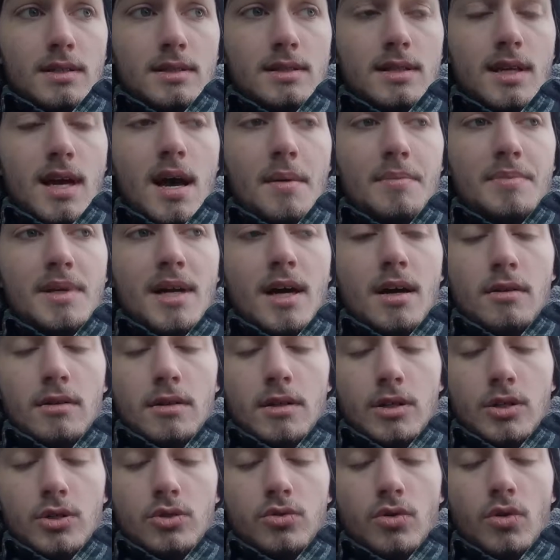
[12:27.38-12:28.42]
top-down
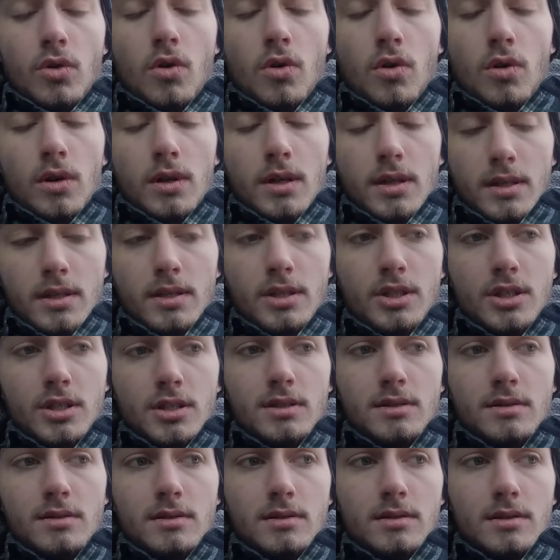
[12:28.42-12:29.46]
control,
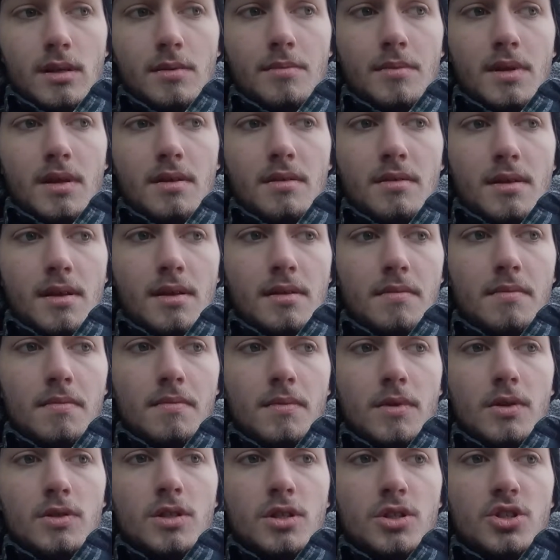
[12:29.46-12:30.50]

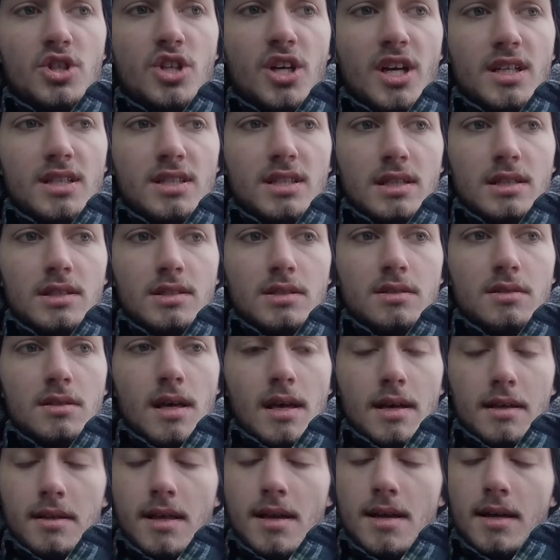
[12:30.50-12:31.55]
there's a chance
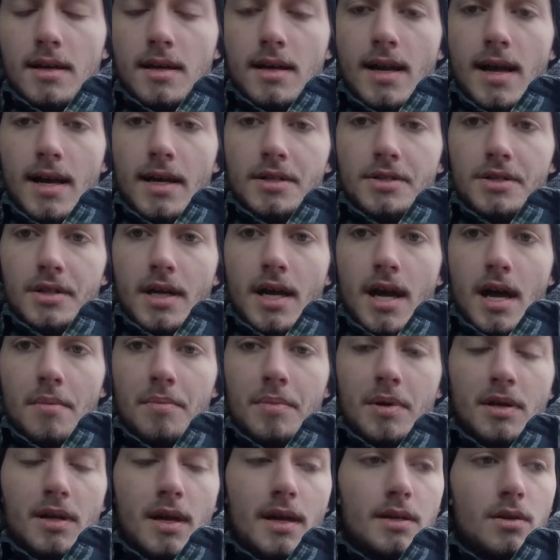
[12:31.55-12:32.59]
that could actually
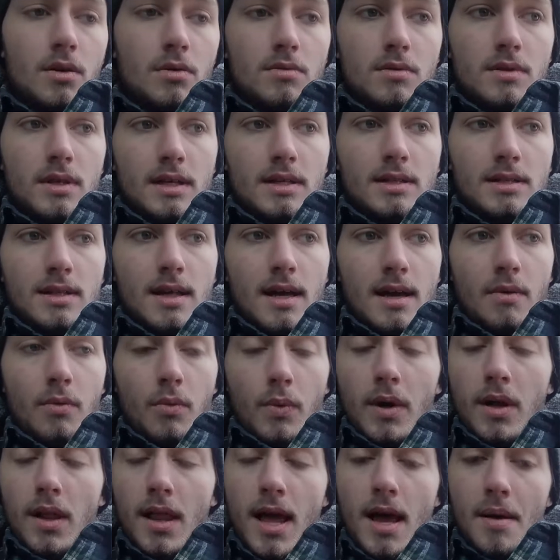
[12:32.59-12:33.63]
happen. I don't think that
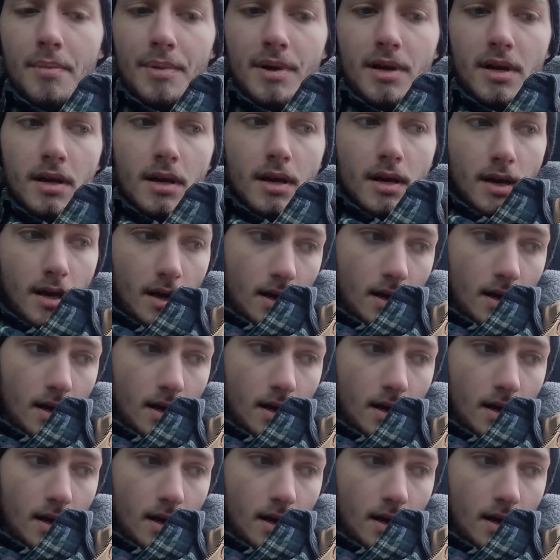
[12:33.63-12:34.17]
will happen.